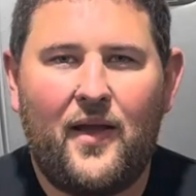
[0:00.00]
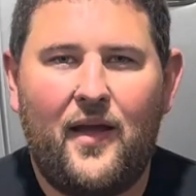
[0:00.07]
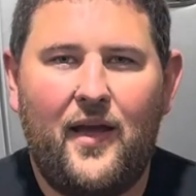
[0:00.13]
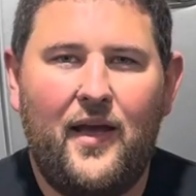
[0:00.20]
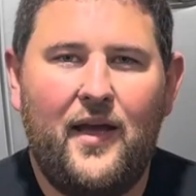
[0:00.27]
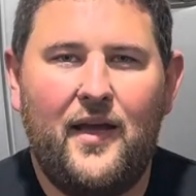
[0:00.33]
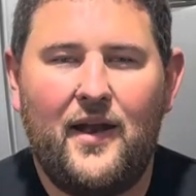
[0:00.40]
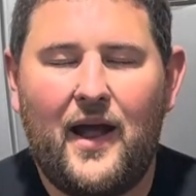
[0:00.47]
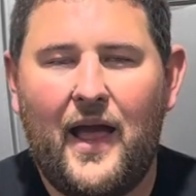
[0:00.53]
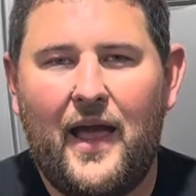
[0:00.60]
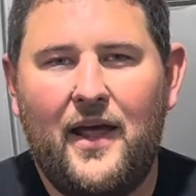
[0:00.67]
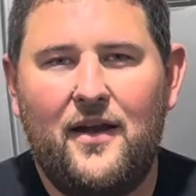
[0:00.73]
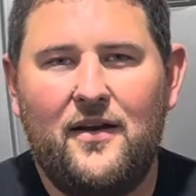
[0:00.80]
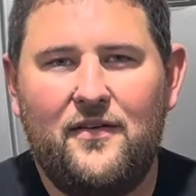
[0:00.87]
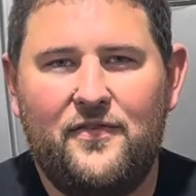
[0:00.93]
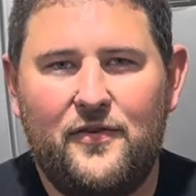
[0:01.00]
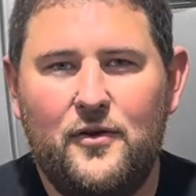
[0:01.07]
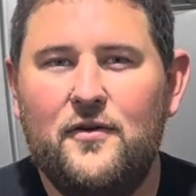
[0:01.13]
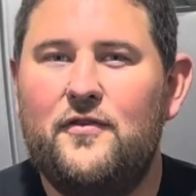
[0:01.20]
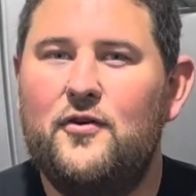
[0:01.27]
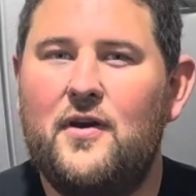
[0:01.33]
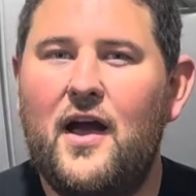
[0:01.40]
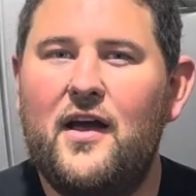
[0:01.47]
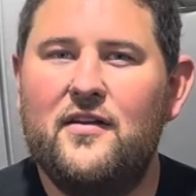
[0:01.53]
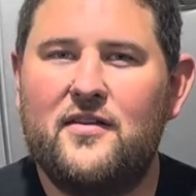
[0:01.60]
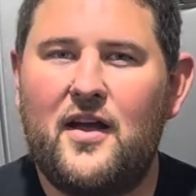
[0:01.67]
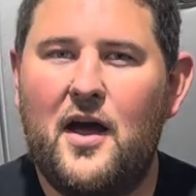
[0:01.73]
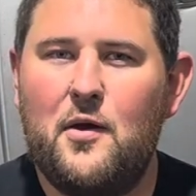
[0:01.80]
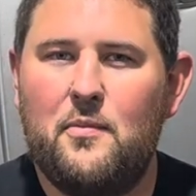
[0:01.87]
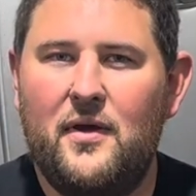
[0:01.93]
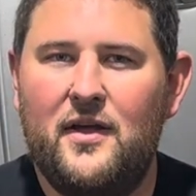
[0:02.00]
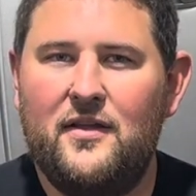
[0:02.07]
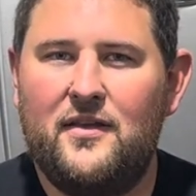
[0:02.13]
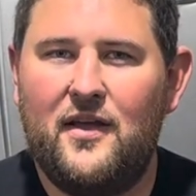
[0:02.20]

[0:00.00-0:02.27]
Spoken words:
And I had a few of you guys comment